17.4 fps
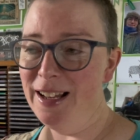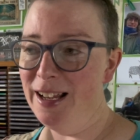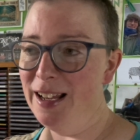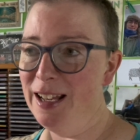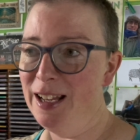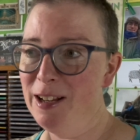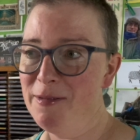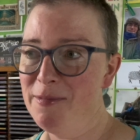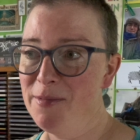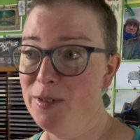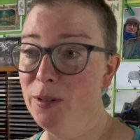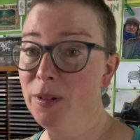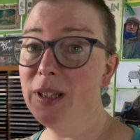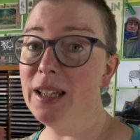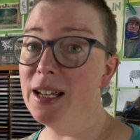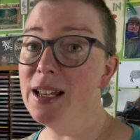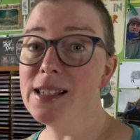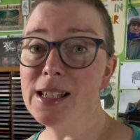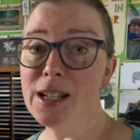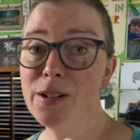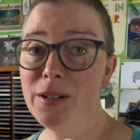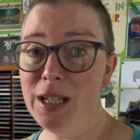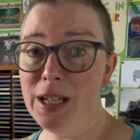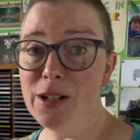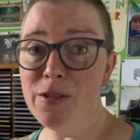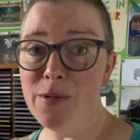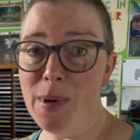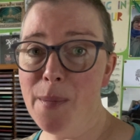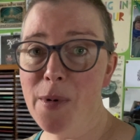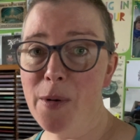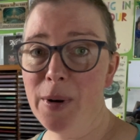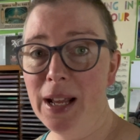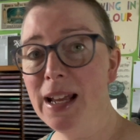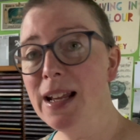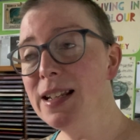The only thing is I do need to remember
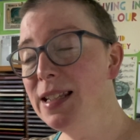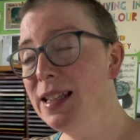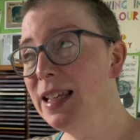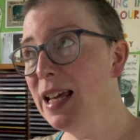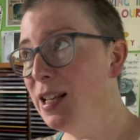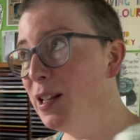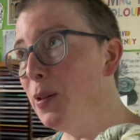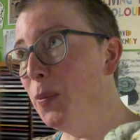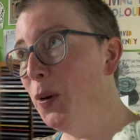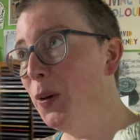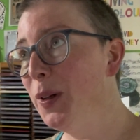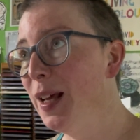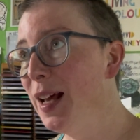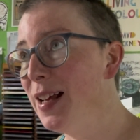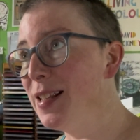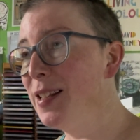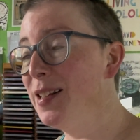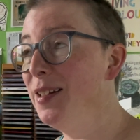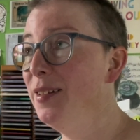when I get to the end of the podcast